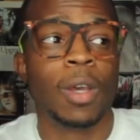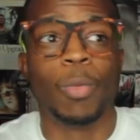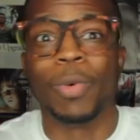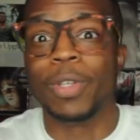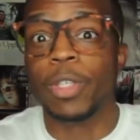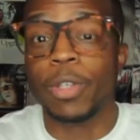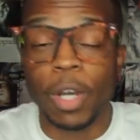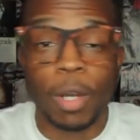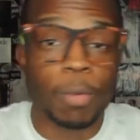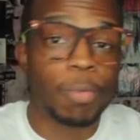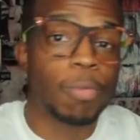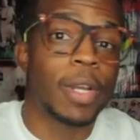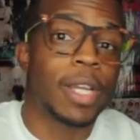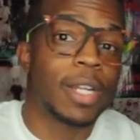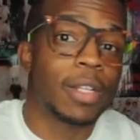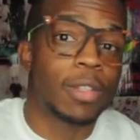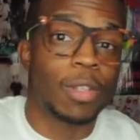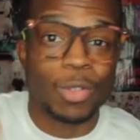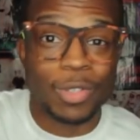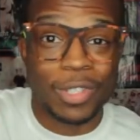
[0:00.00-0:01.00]
when you
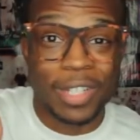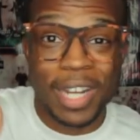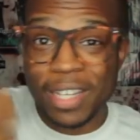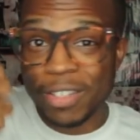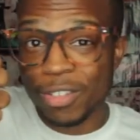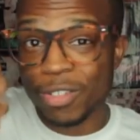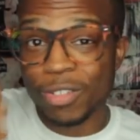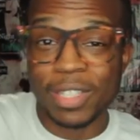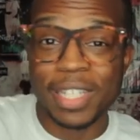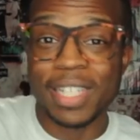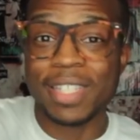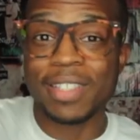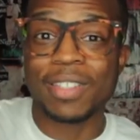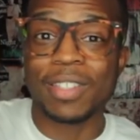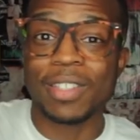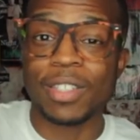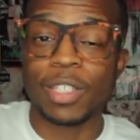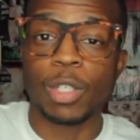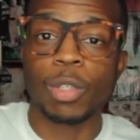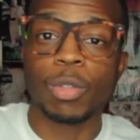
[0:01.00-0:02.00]
upgrade to those nicer
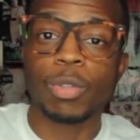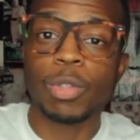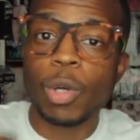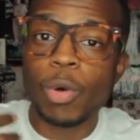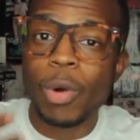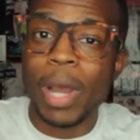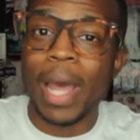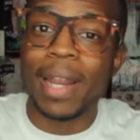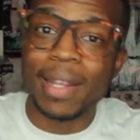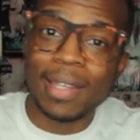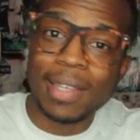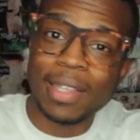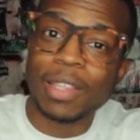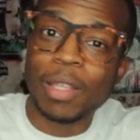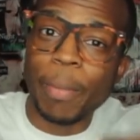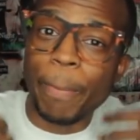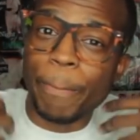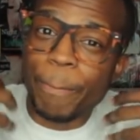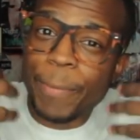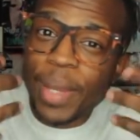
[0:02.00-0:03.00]
lenses, you'll know how to get
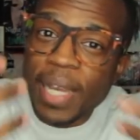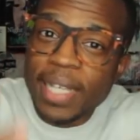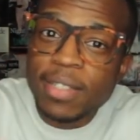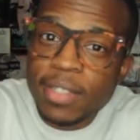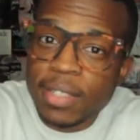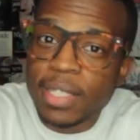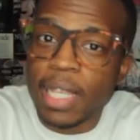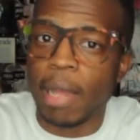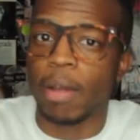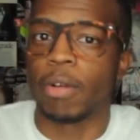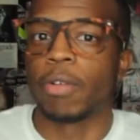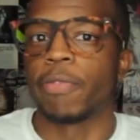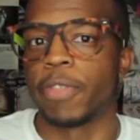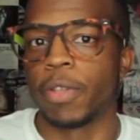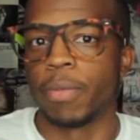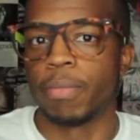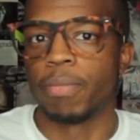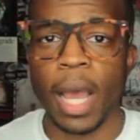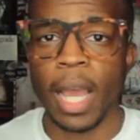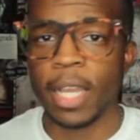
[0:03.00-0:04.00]
the best out of
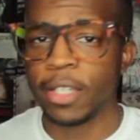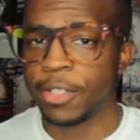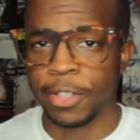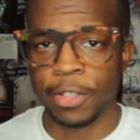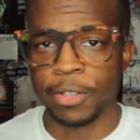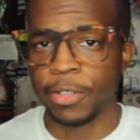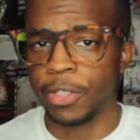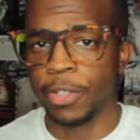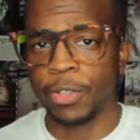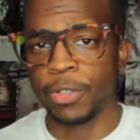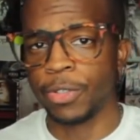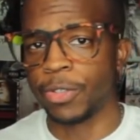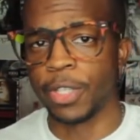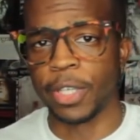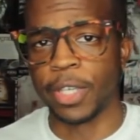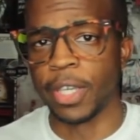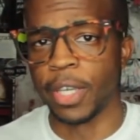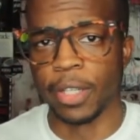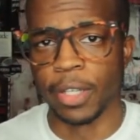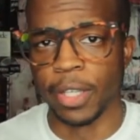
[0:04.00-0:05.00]
them. I still use
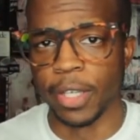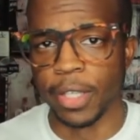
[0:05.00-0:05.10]
the kit